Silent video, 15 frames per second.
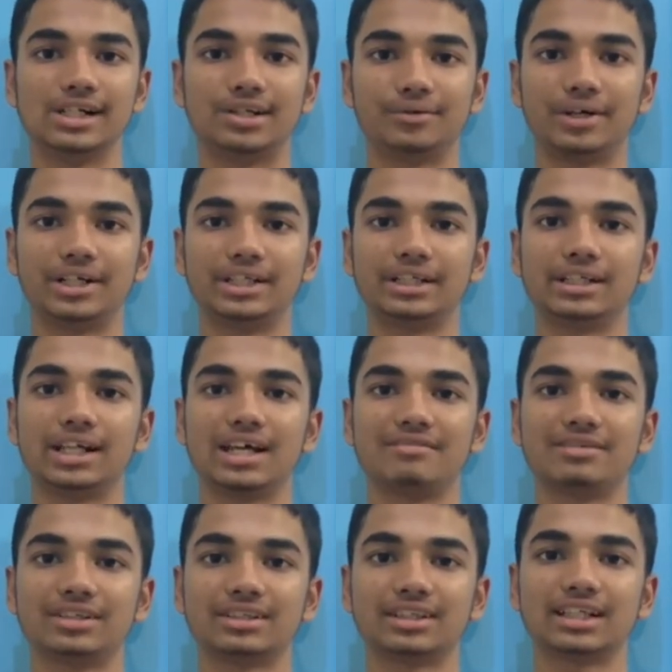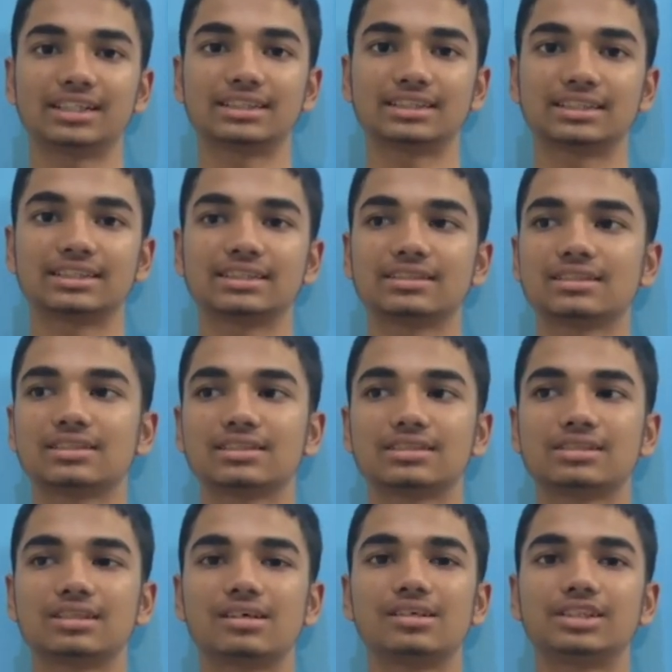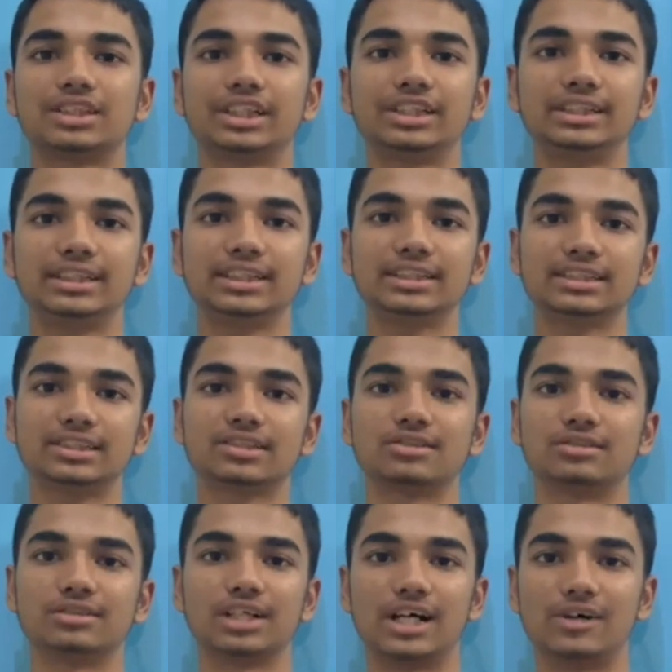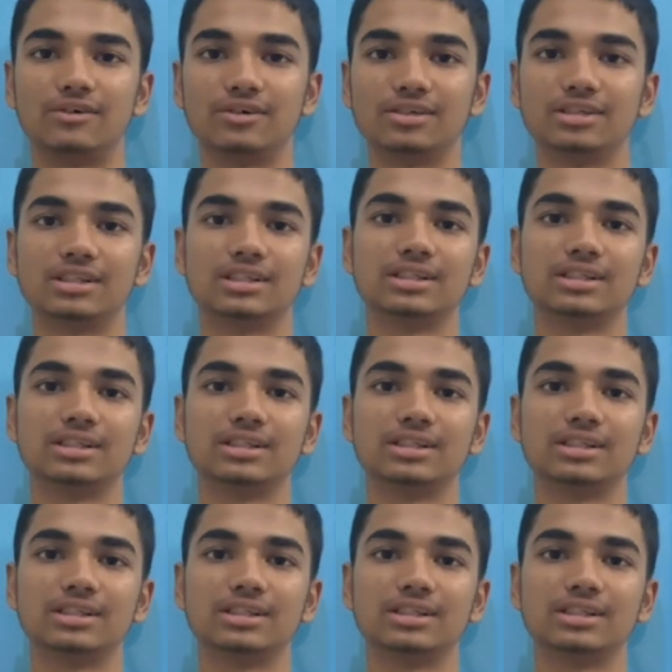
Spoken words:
2011, that's 13 years ago now.